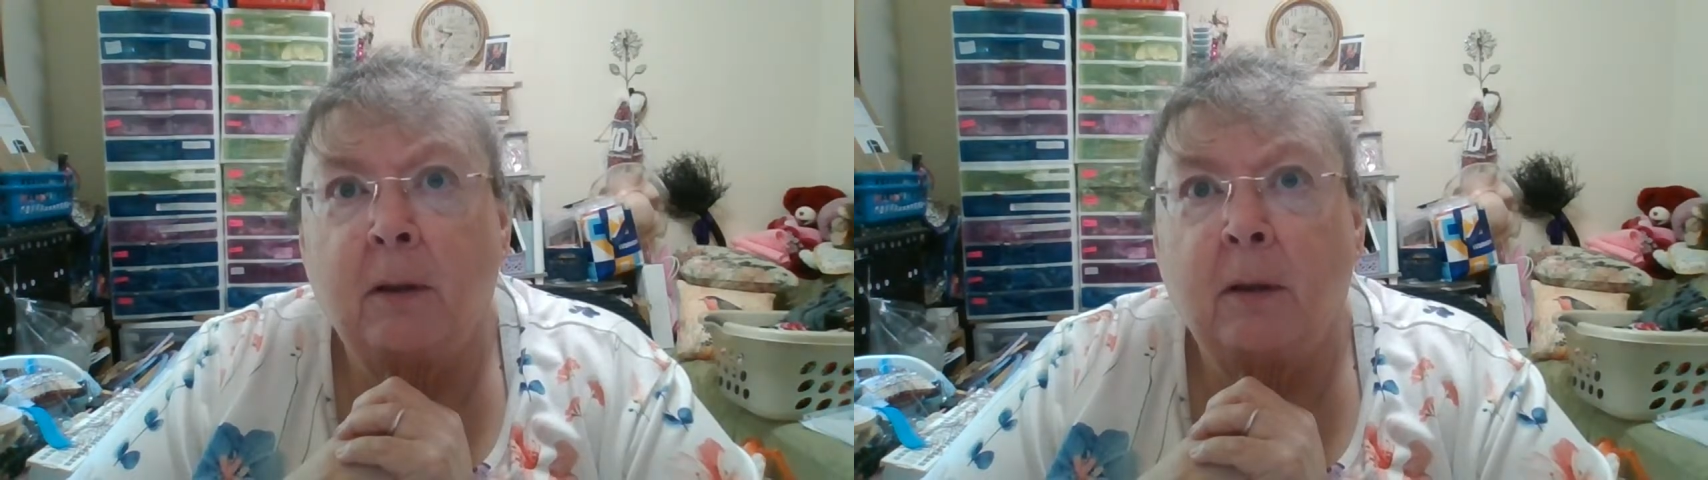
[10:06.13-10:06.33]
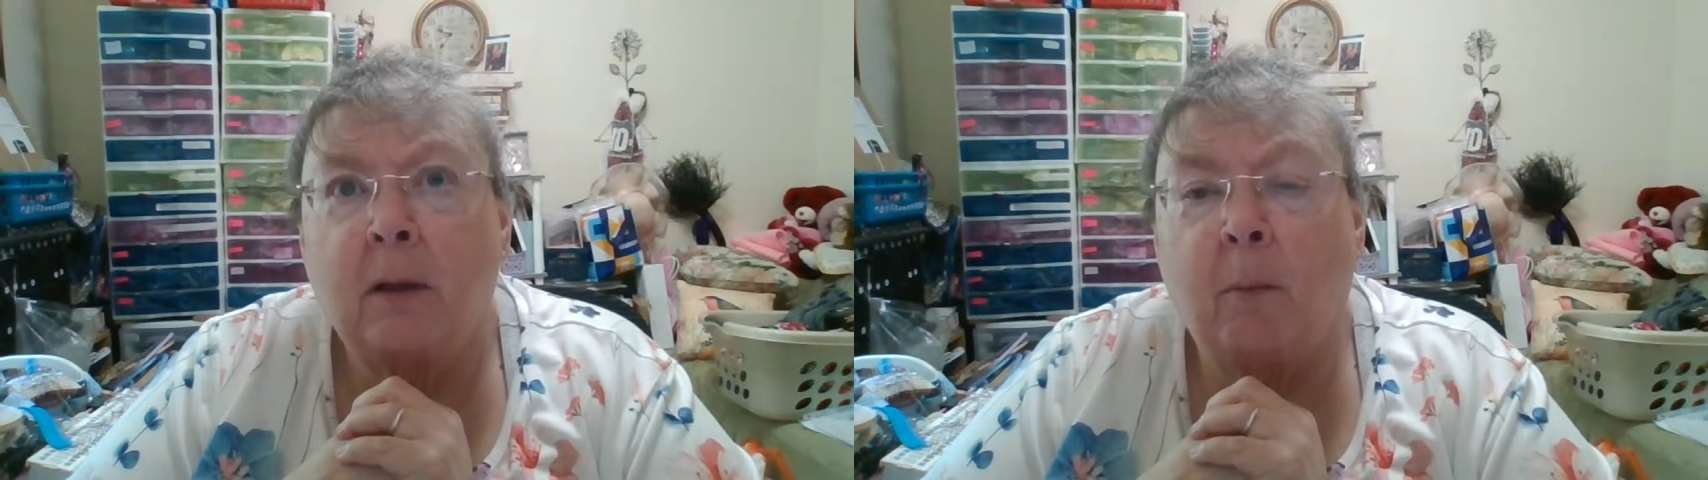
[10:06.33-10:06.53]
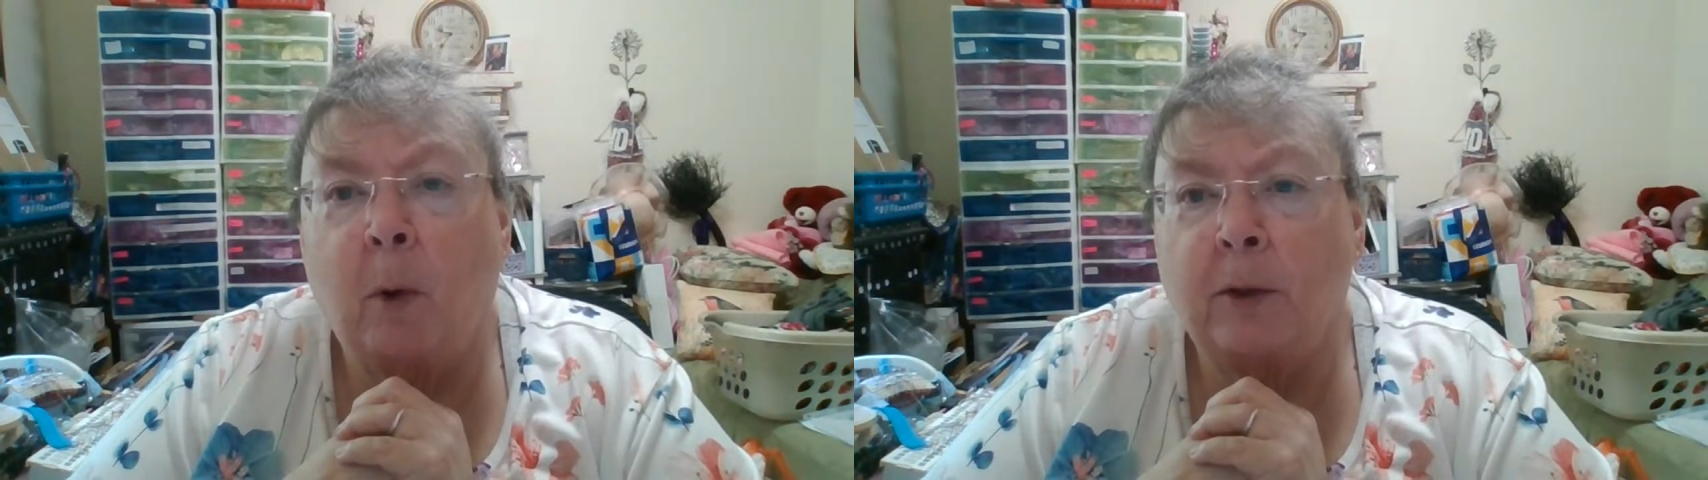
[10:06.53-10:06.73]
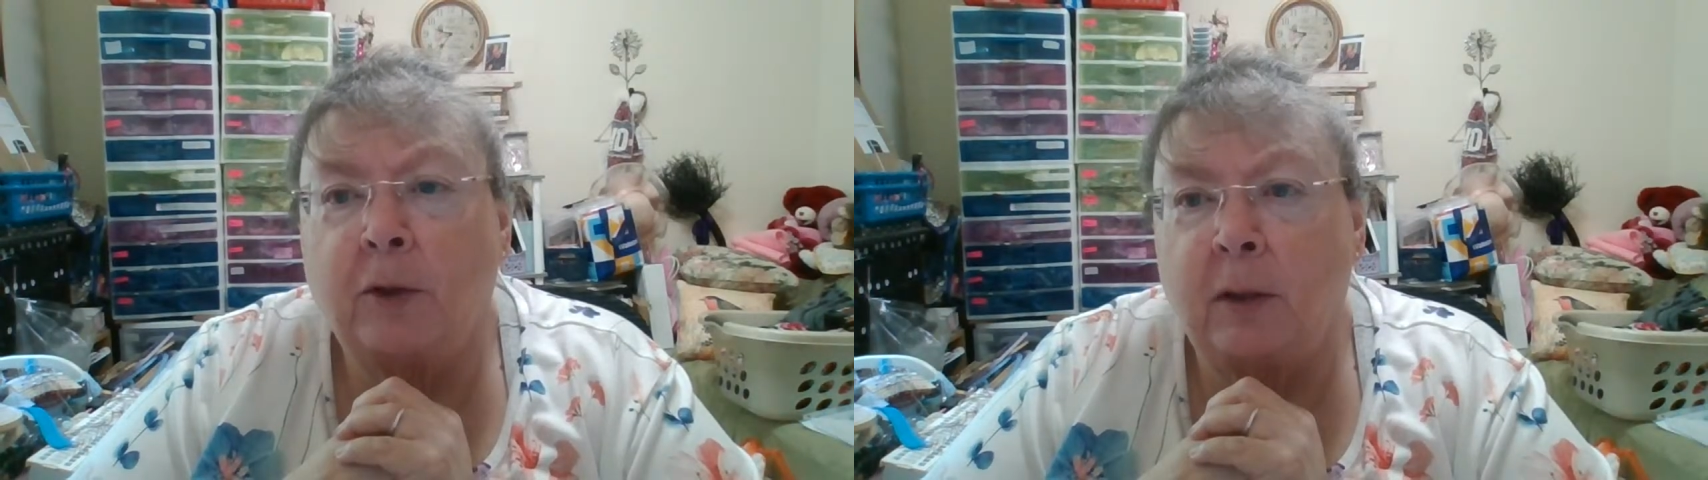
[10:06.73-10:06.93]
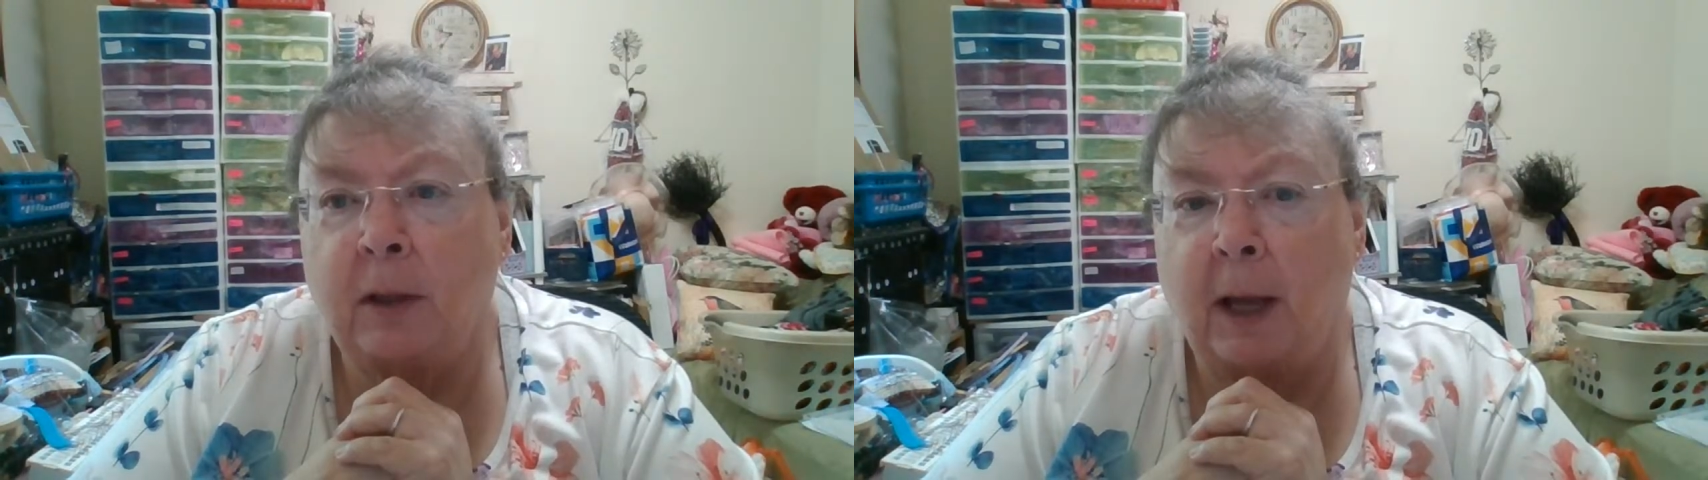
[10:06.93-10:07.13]
I'm
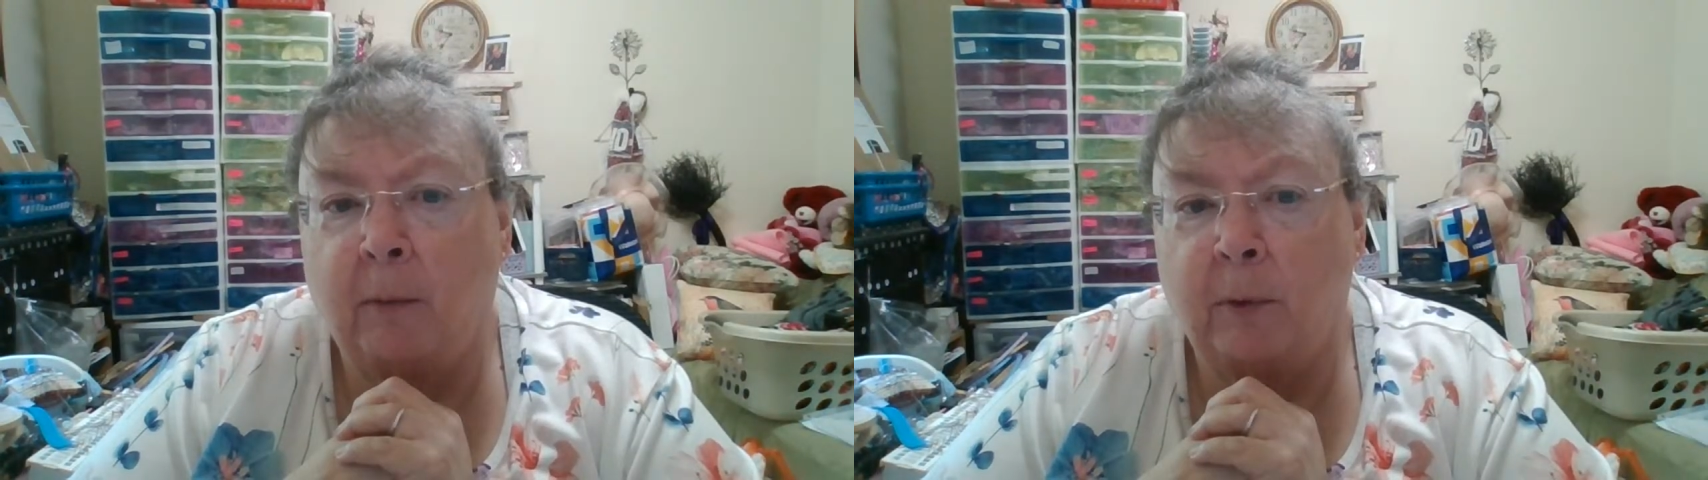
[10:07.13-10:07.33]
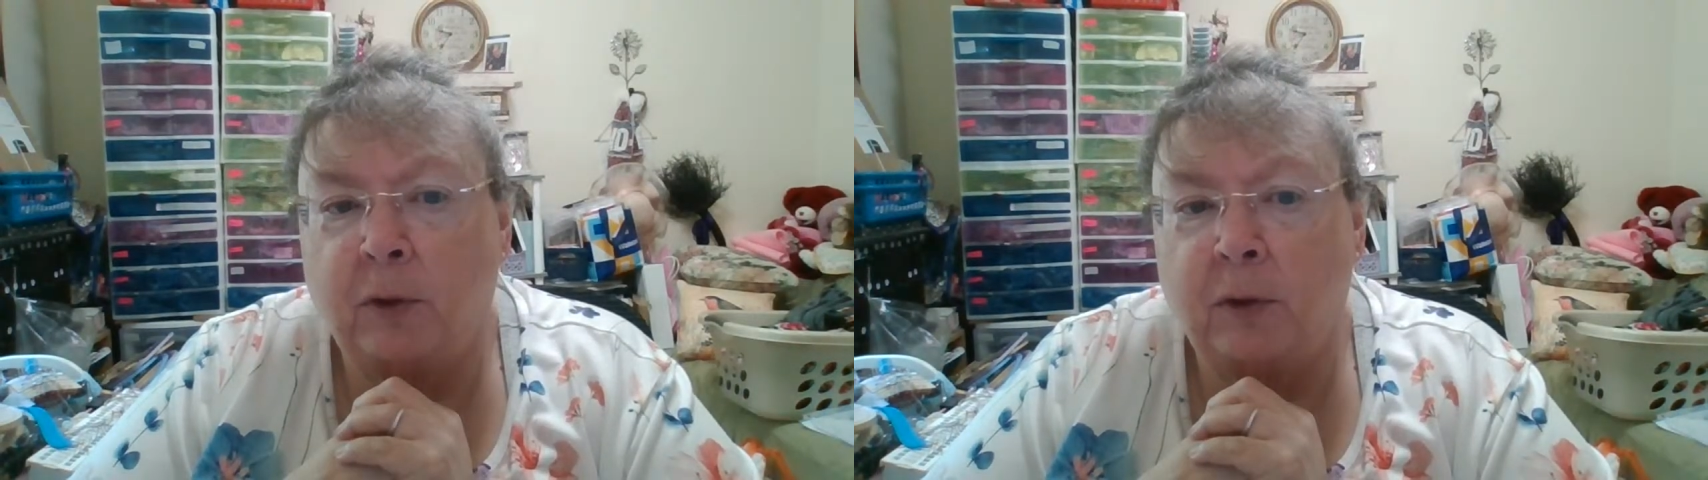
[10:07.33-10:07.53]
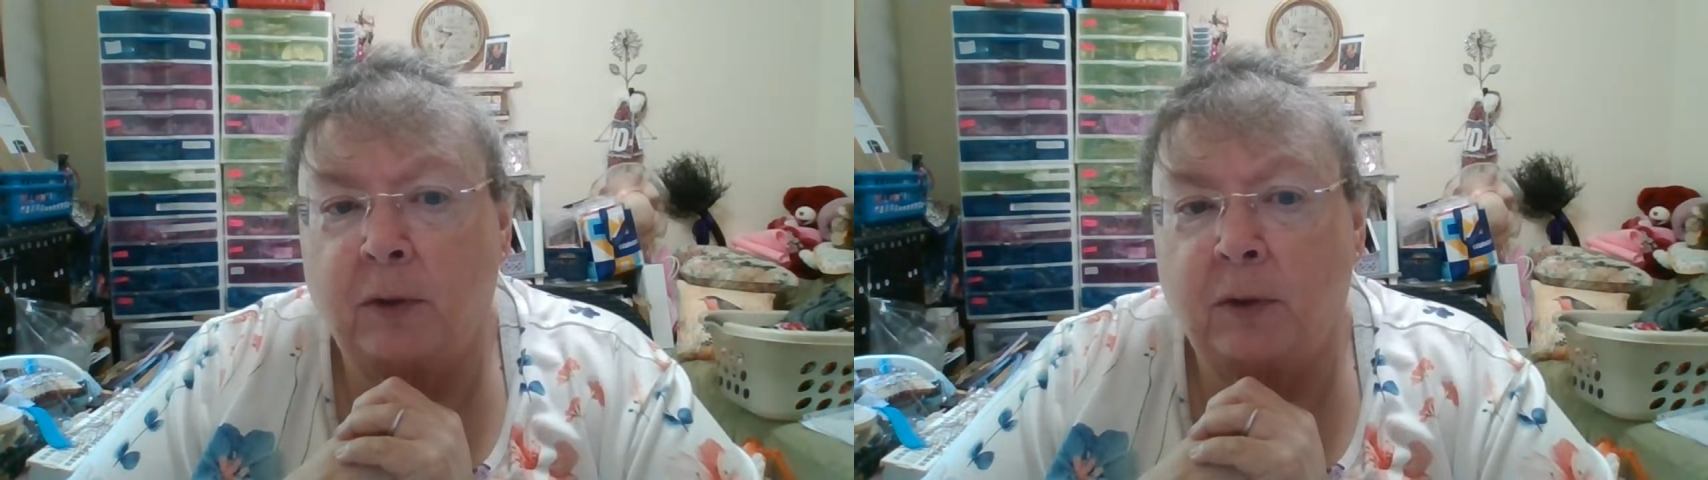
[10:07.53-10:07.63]
watching that, which is